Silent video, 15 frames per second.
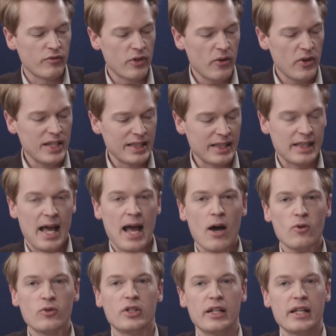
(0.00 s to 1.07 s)
very
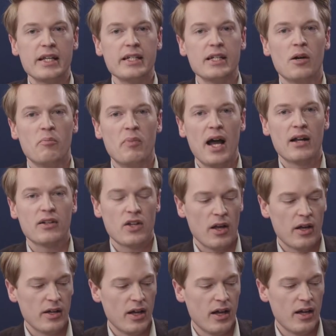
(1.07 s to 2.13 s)
loudly about
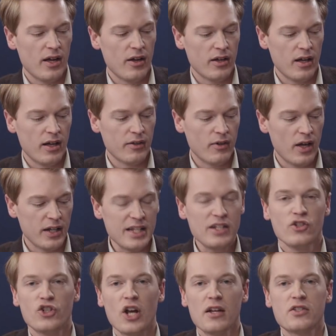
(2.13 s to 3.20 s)
an
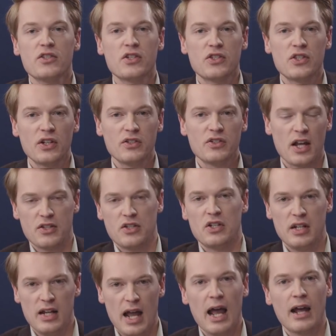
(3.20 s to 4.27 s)
injustice that
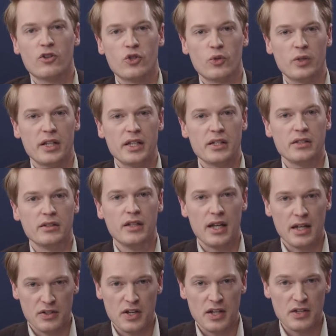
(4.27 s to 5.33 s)
doesn't actually
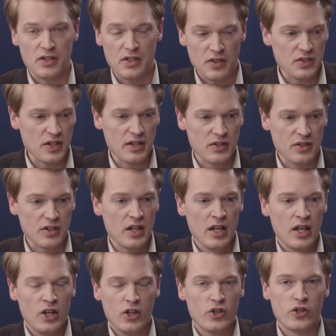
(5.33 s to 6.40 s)
exist, in the sense that
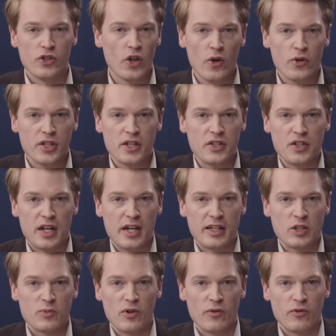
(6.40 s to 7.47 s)
no kids are getting
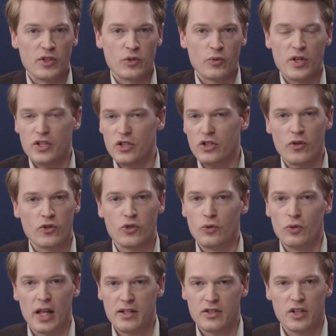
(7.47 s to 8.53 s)
expelled for this reason, no
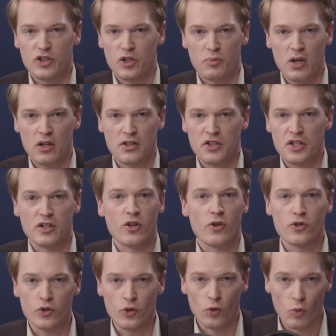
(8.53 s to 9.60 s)
school has such a policy and no
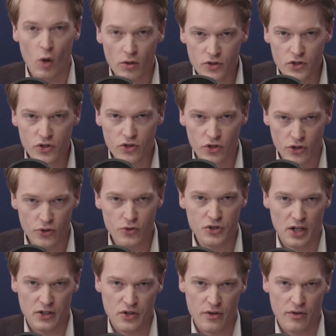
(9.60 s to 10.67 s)
school wants to do
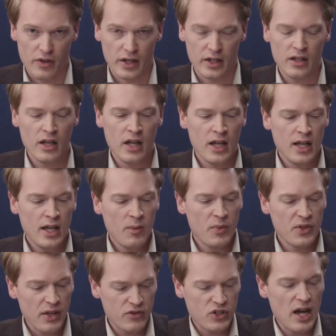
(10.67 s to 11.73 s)
such a thing,
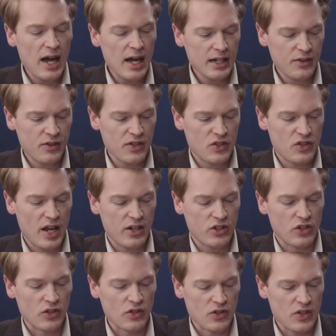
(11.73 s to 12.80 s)
but they've targeted this
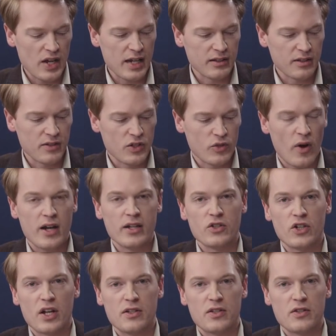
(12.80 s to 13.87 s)
section saying that this great
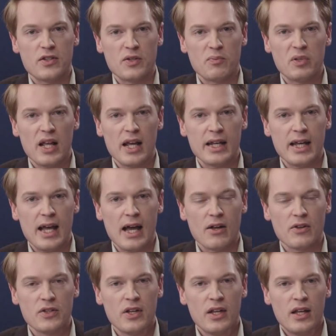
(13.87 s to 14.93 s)
injustice is playing
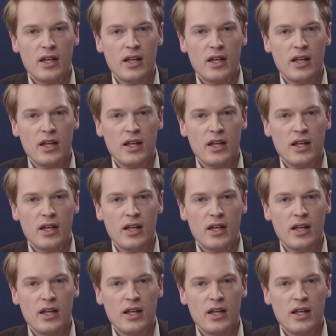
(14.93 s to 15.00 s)
out,